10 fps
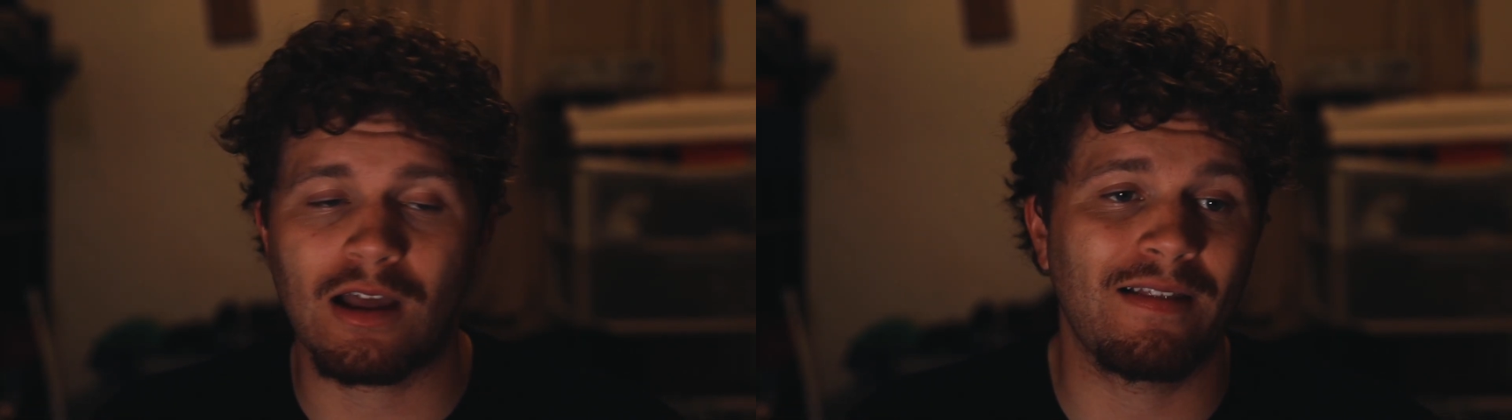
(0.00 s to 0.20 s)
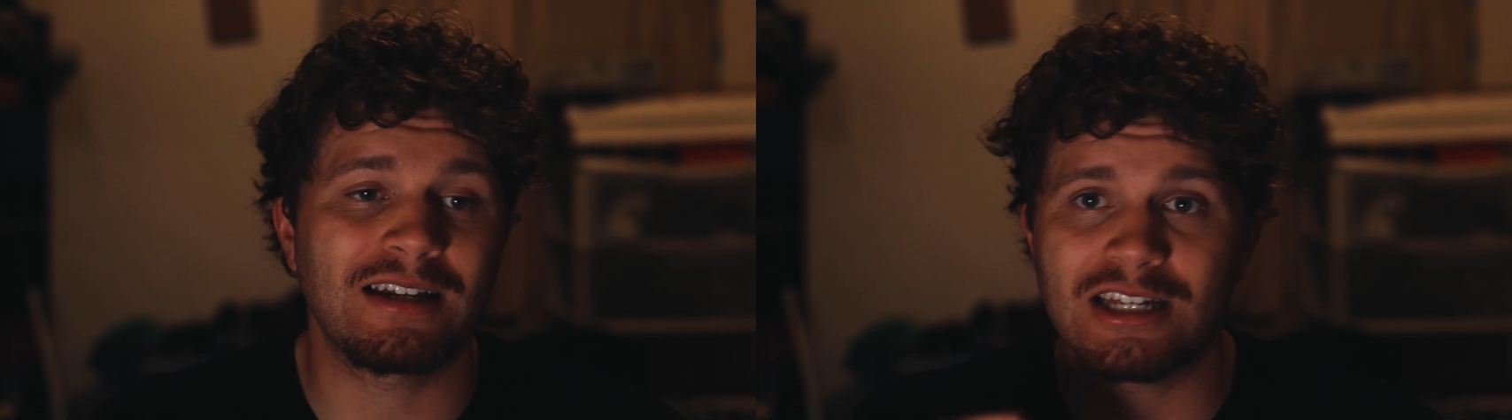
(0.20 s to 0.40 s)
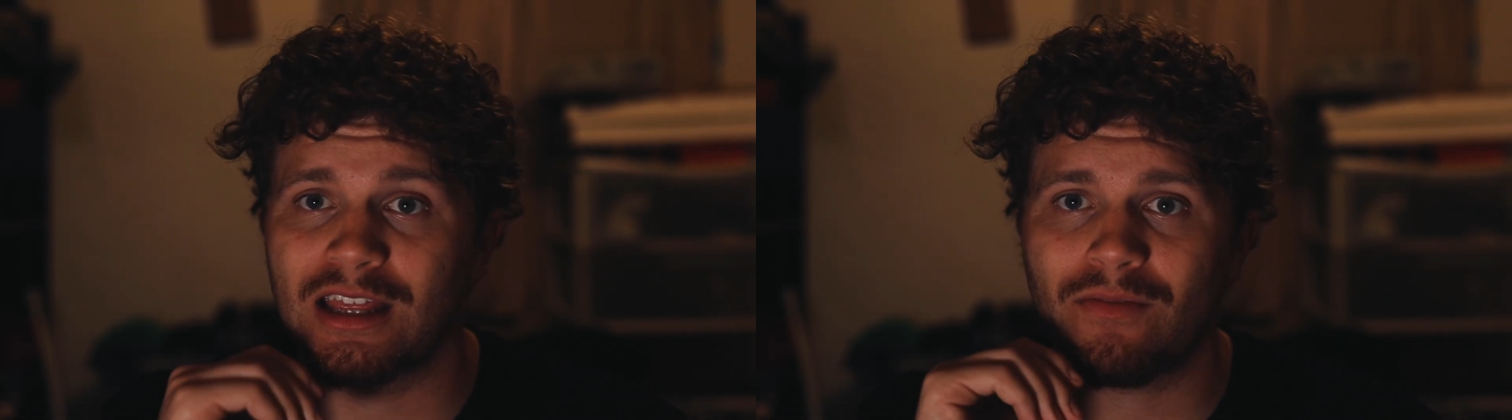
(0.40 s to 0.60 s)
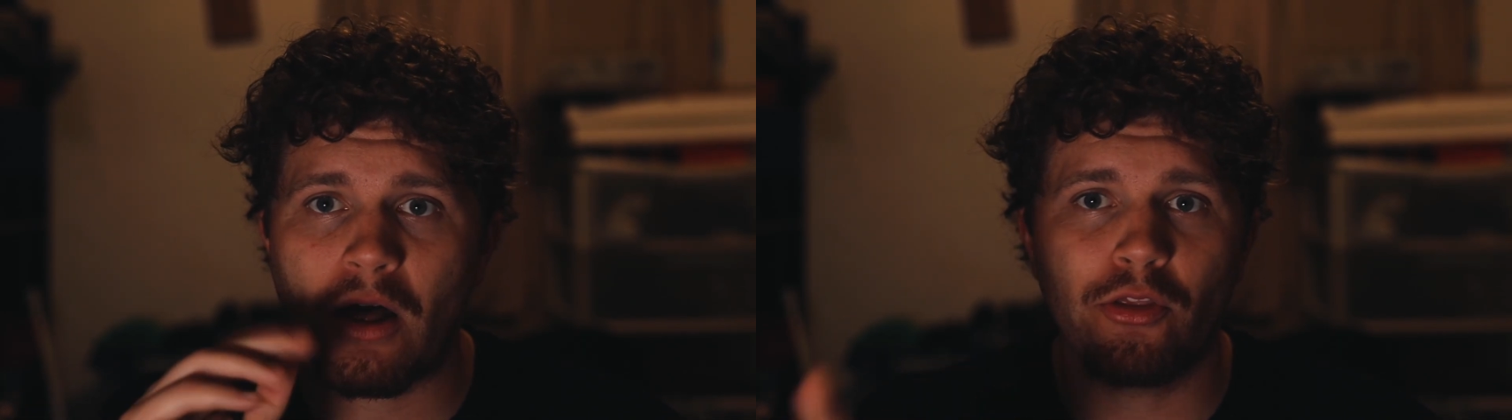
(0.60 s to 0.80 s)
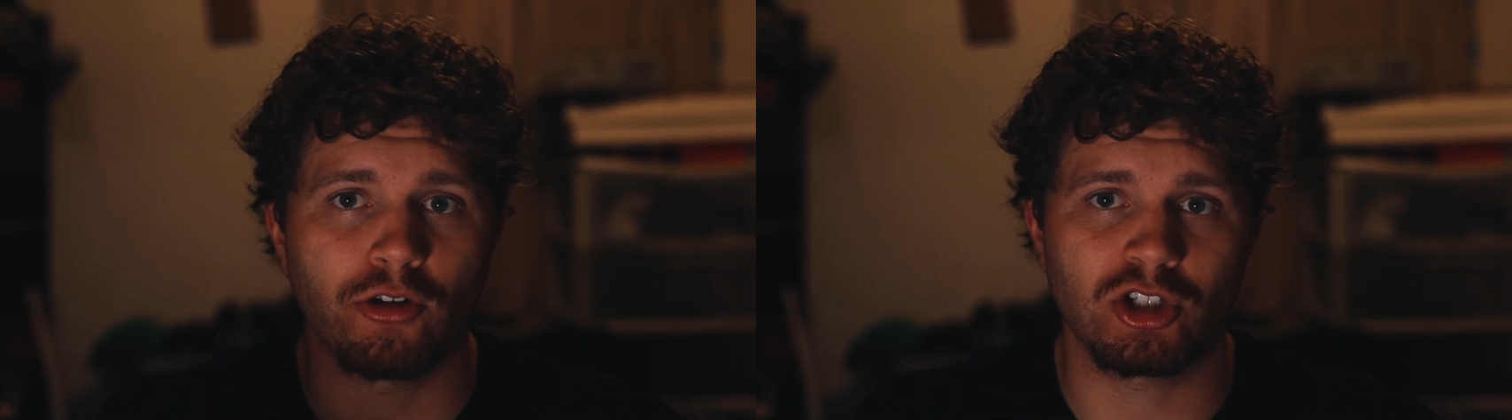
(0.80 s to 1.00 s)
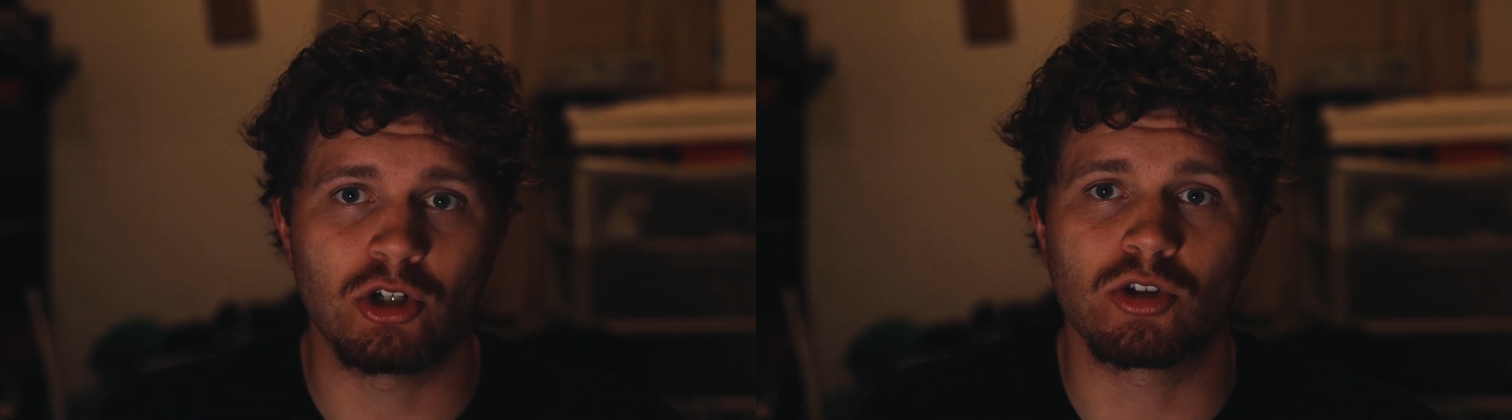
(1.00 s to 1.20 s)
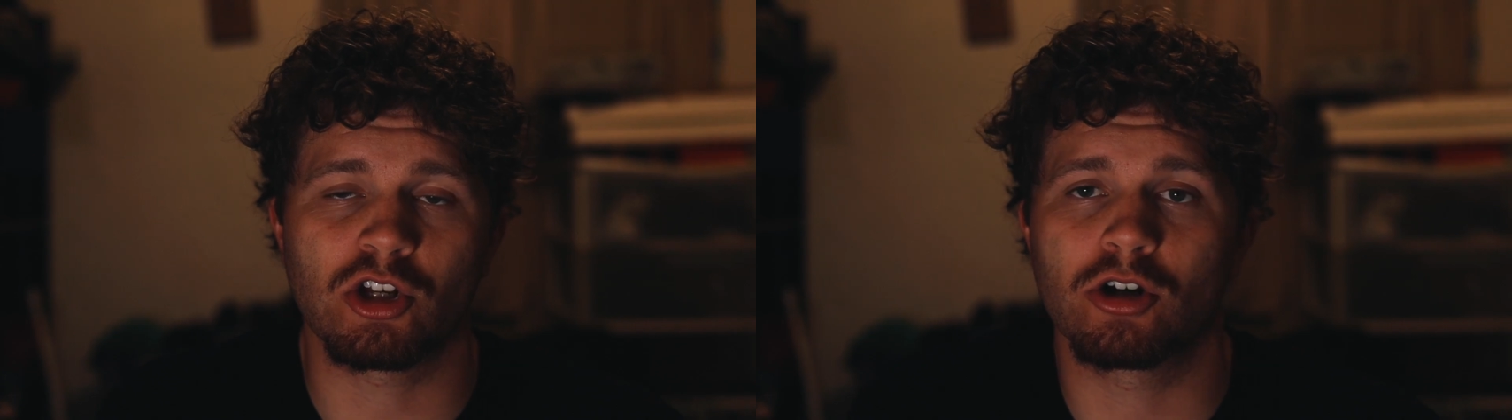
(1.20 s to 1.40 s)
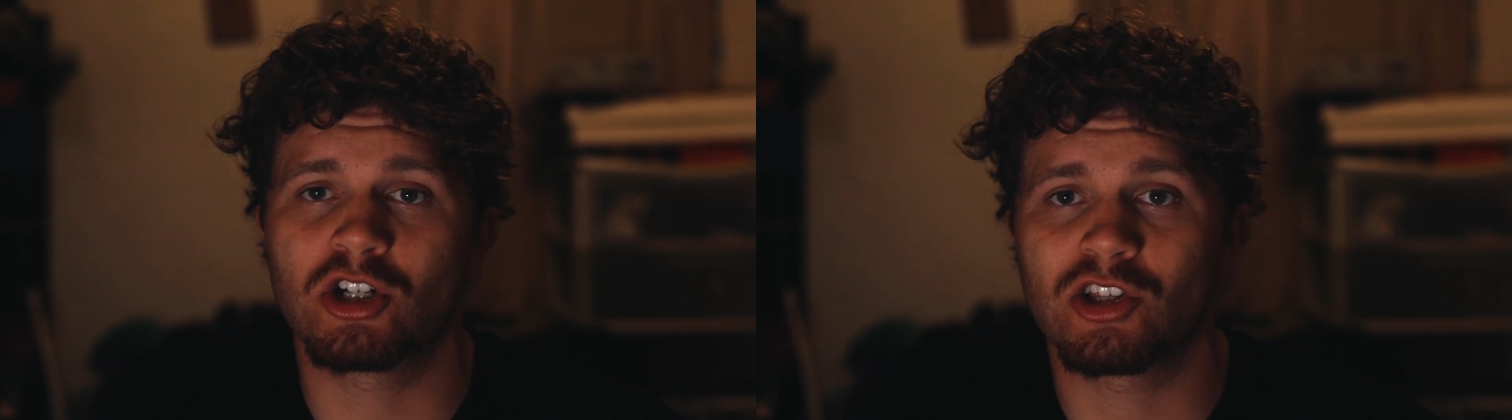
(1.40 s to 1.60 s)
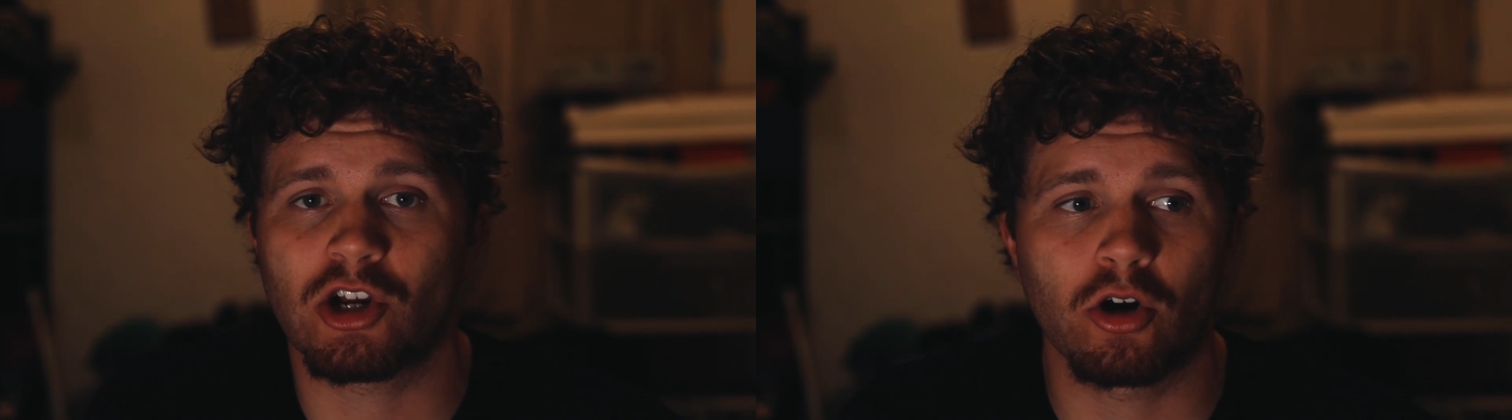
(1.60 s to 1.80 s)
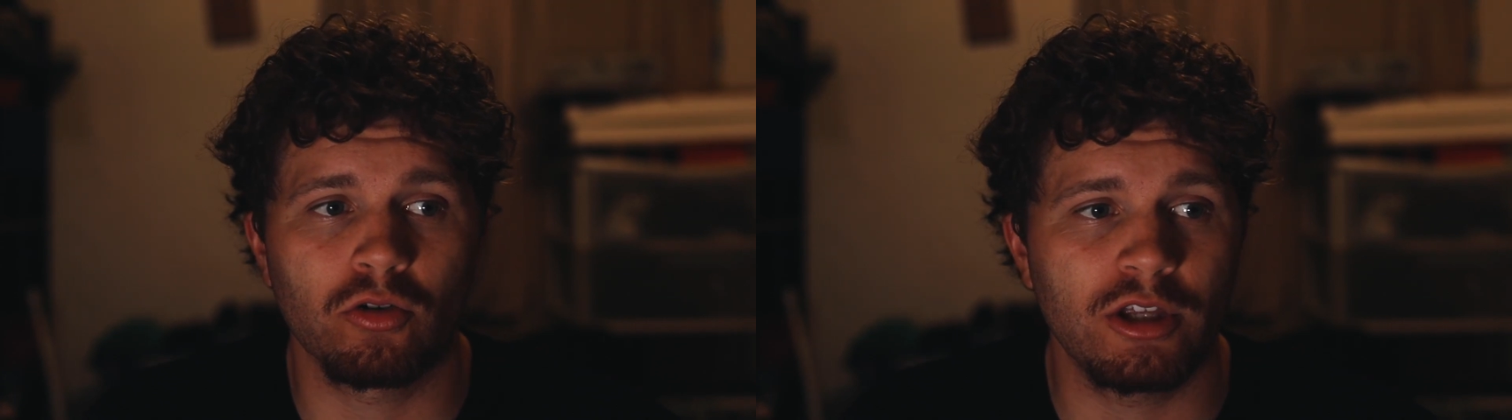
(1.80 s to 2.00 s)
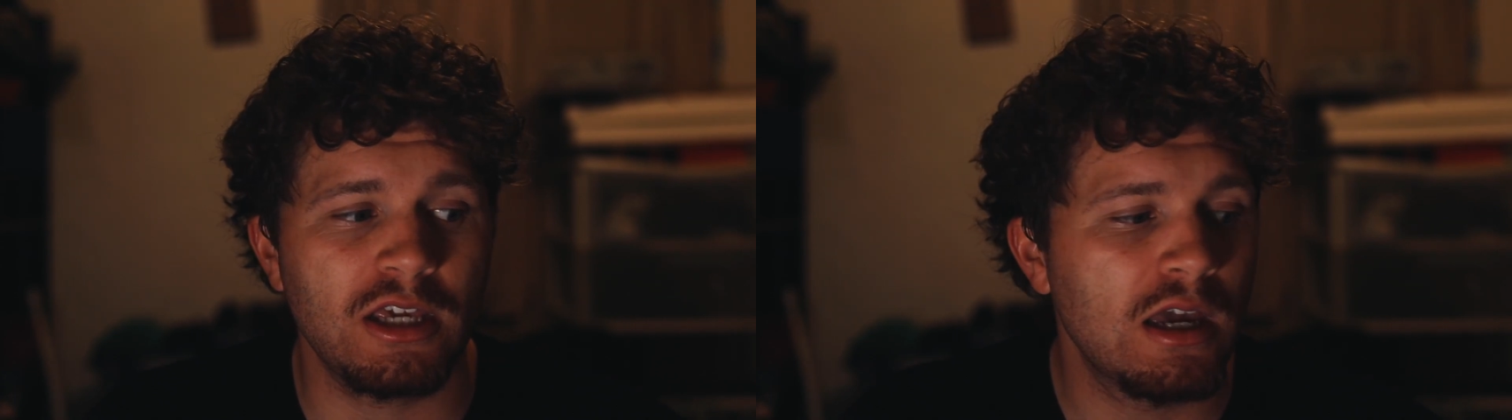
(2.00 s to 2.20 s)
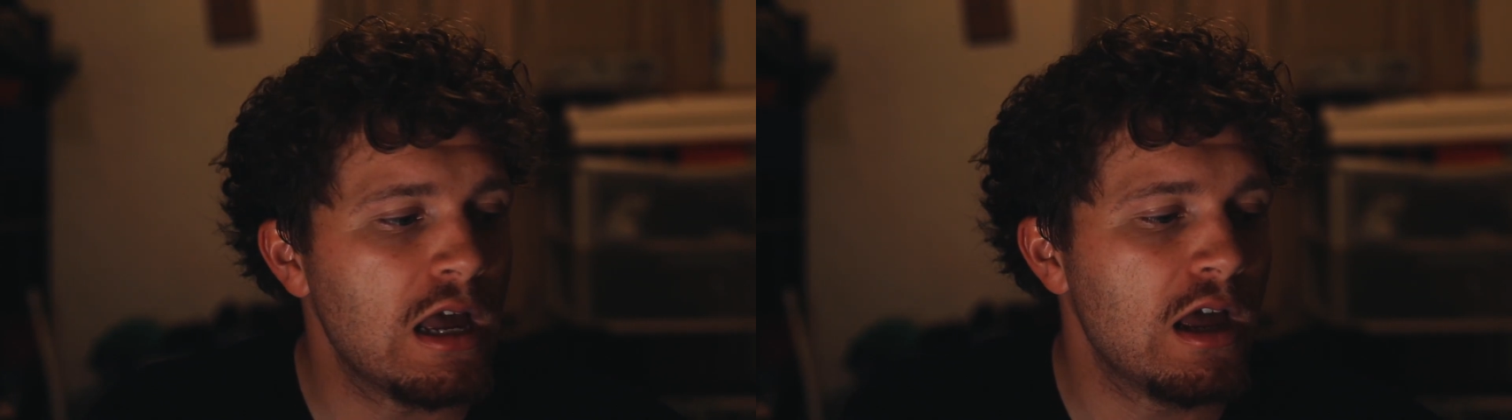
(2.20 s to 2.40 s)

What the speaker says: I like to give out those 2 surges early,